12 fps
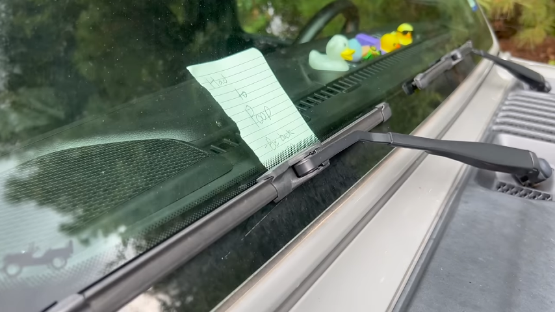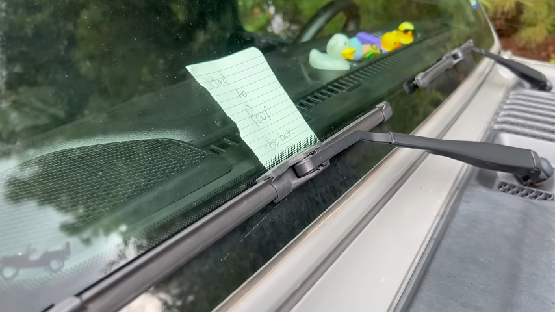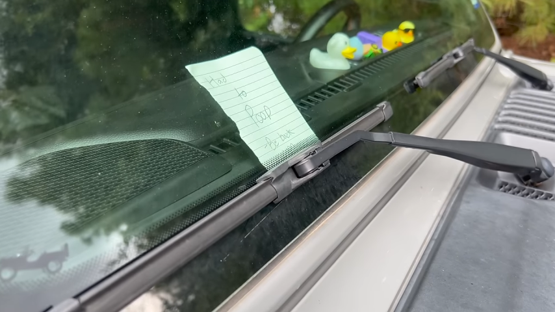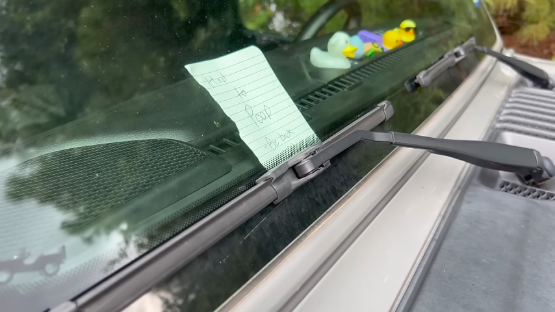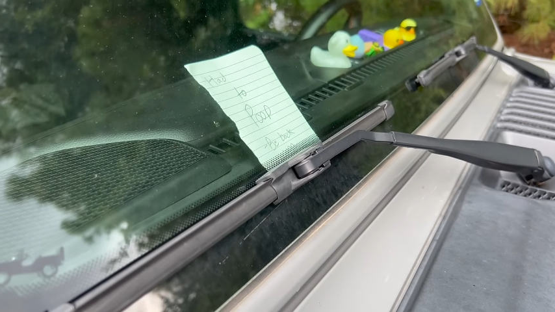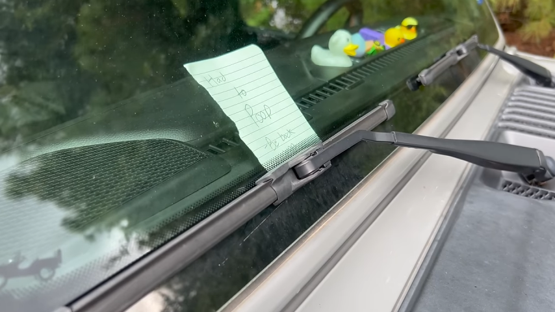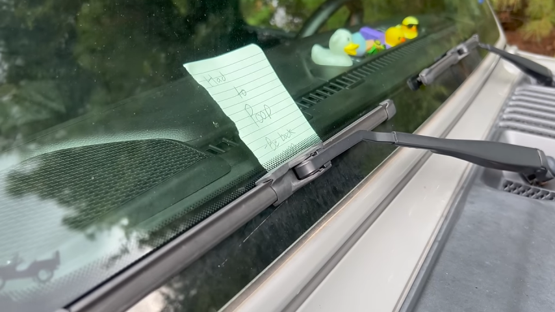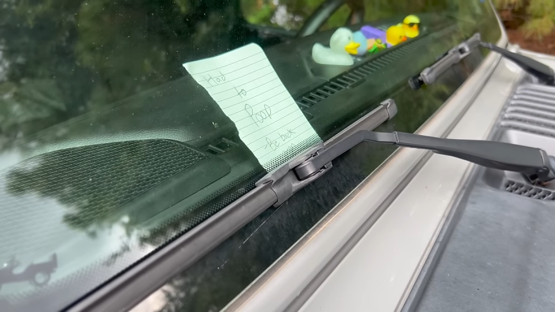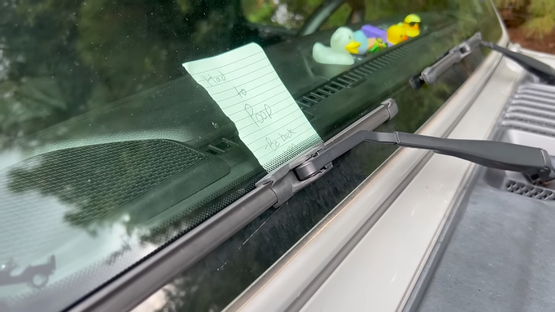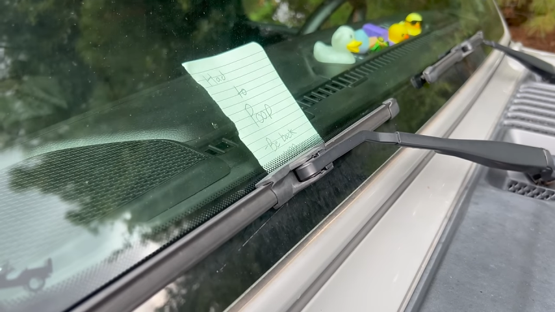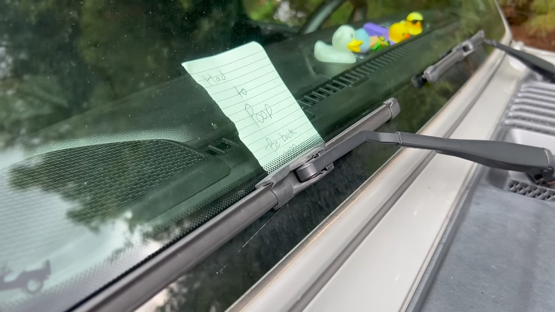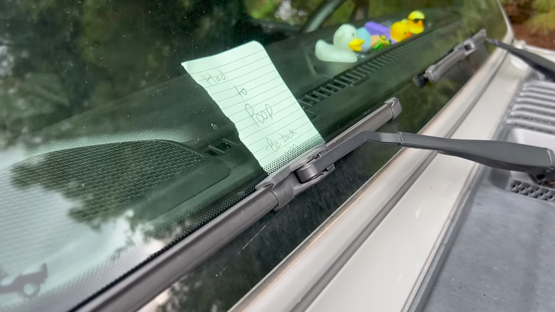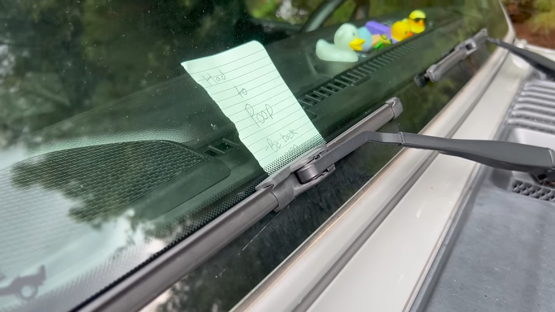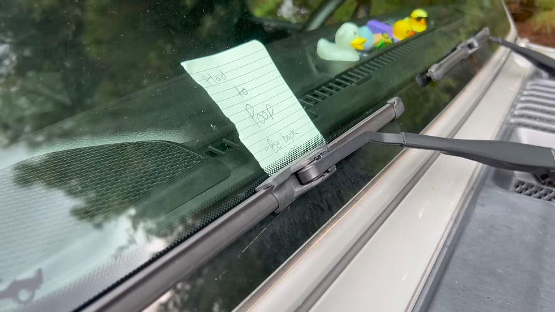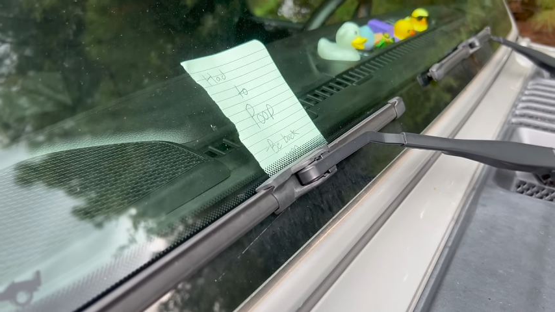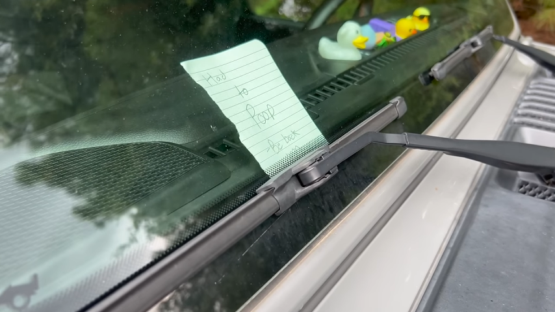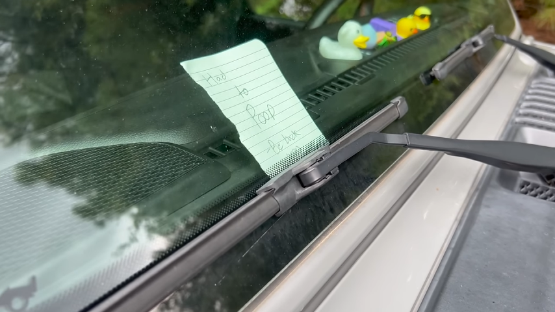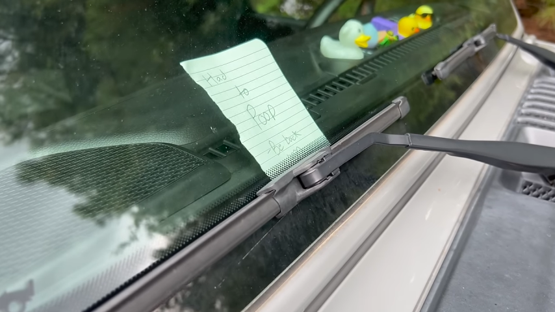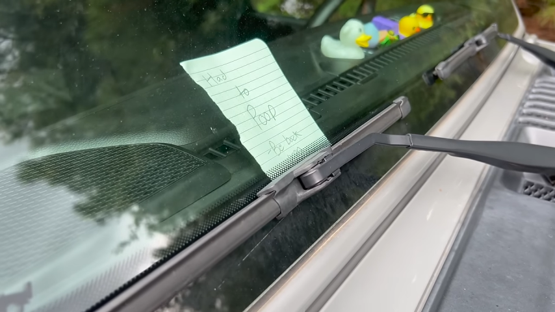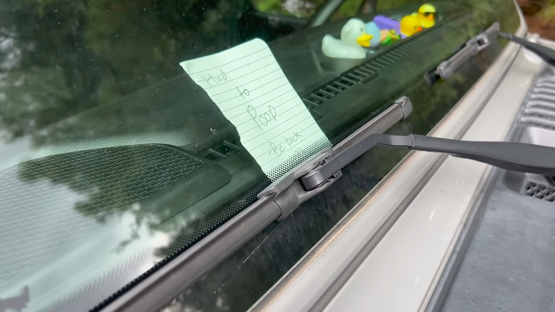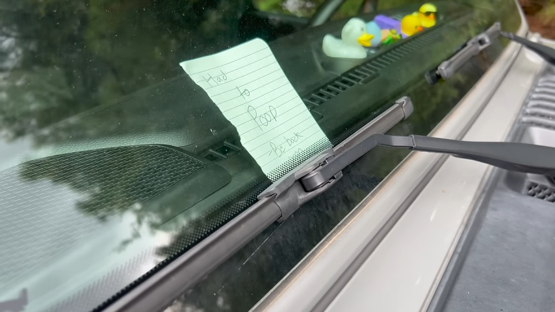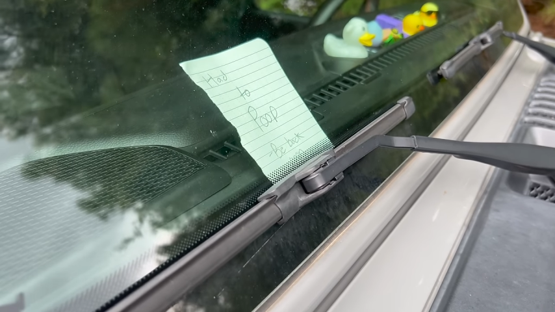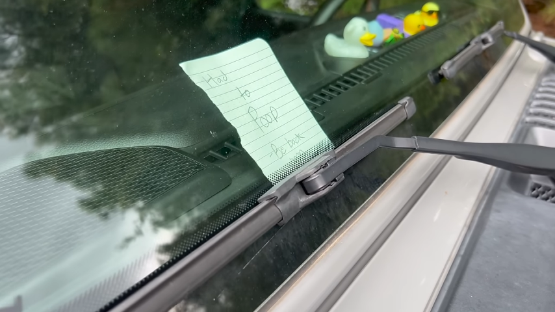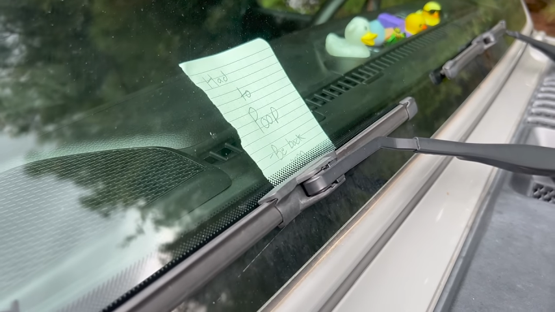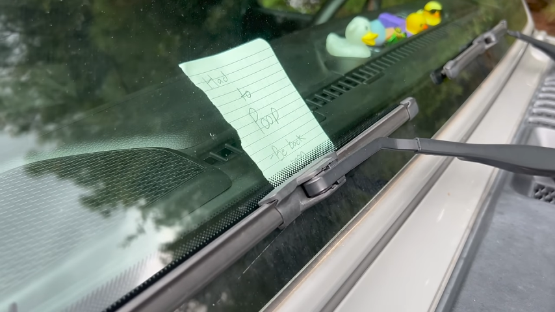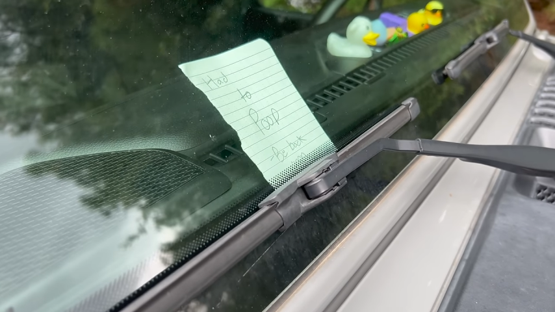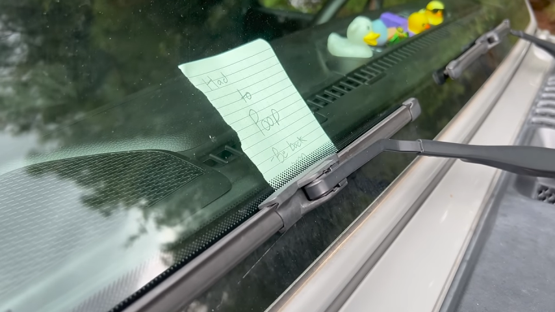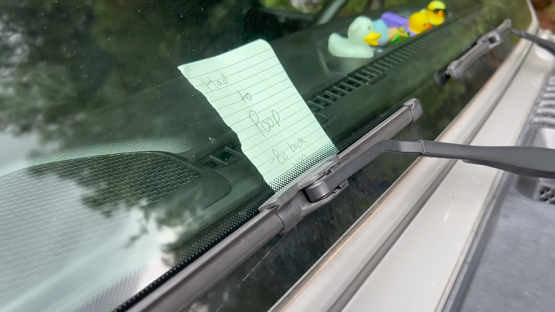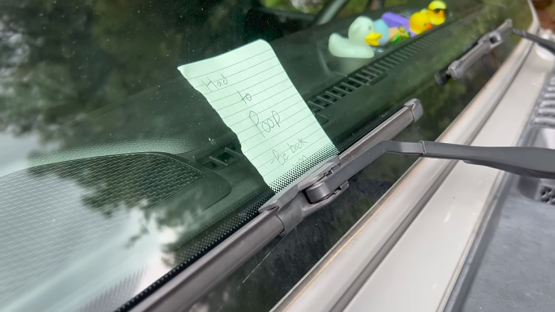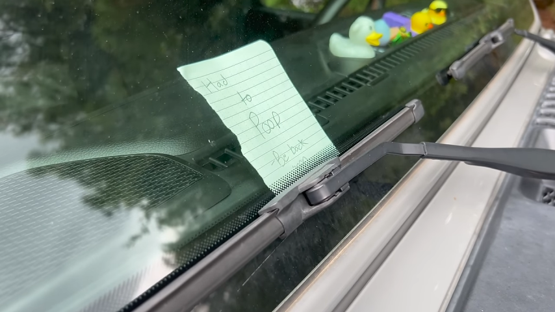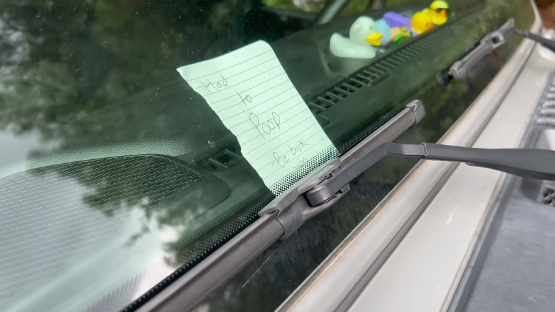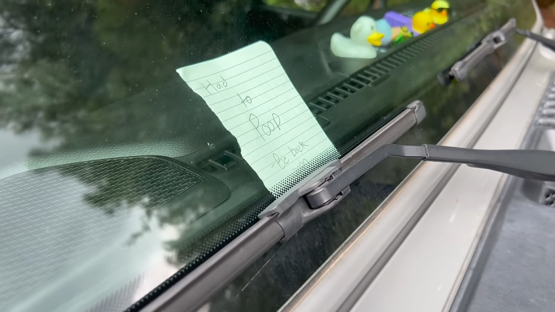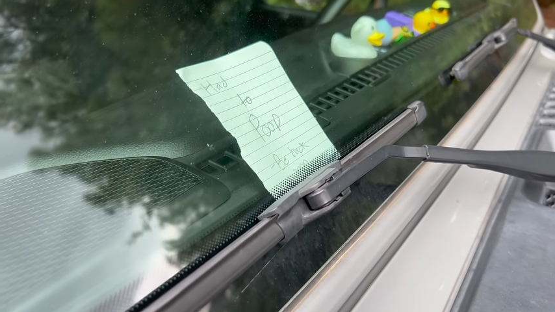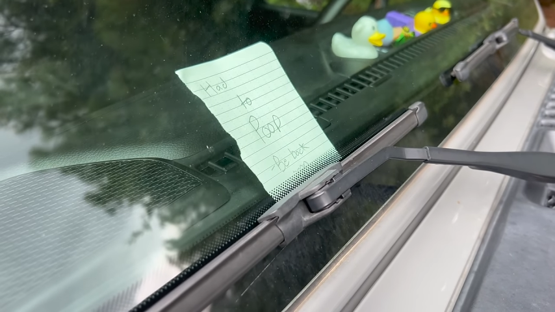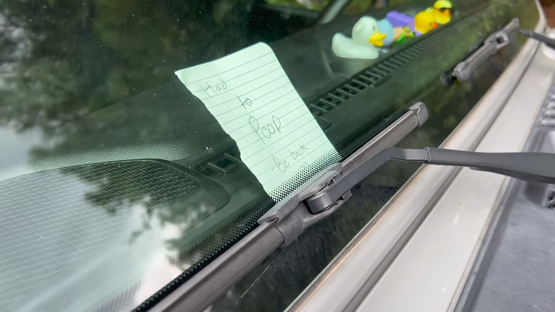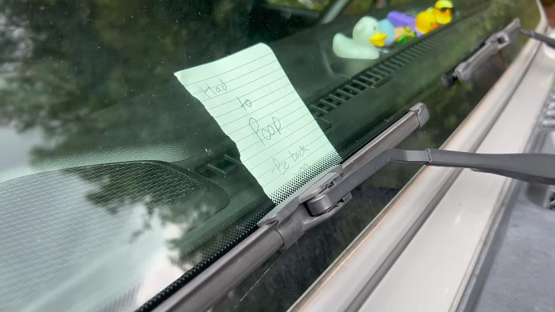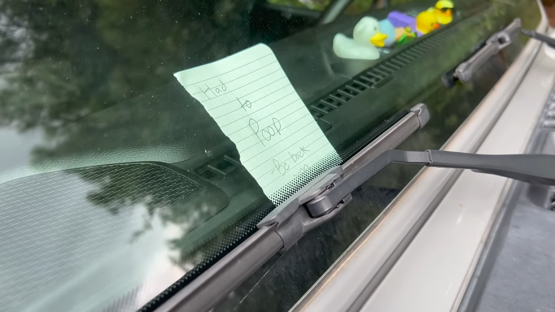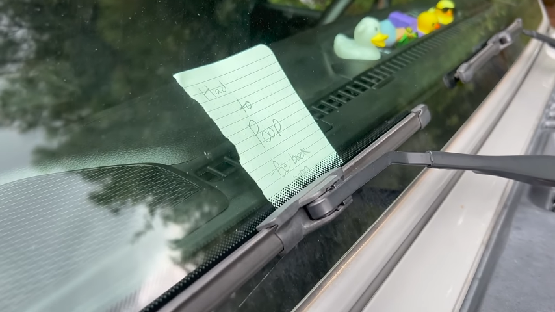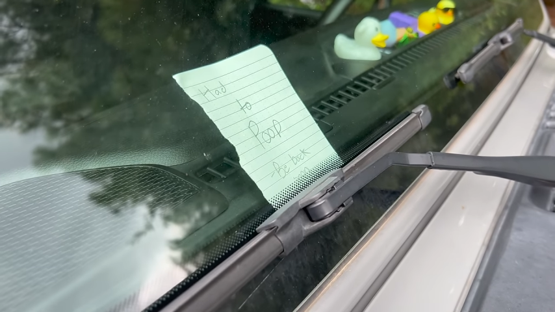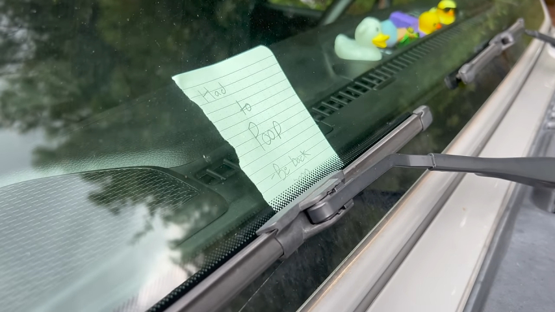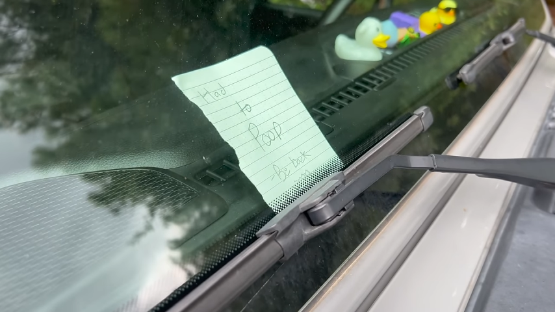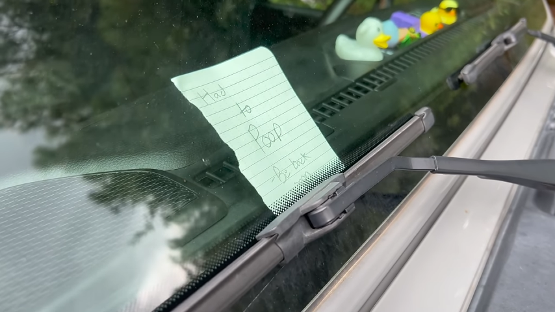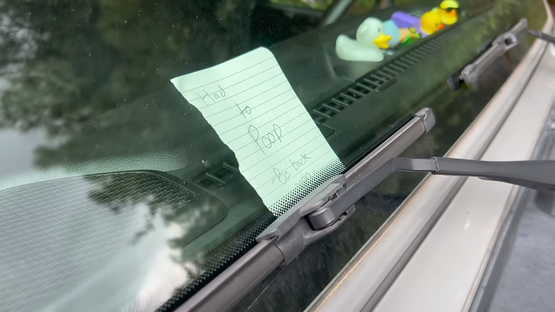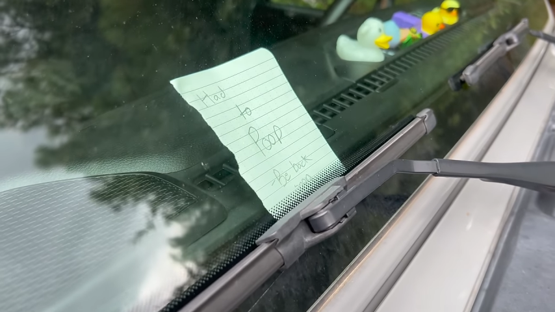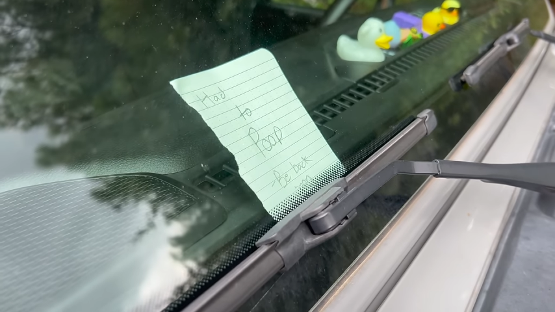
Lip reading: Nobody's mouth can be seen.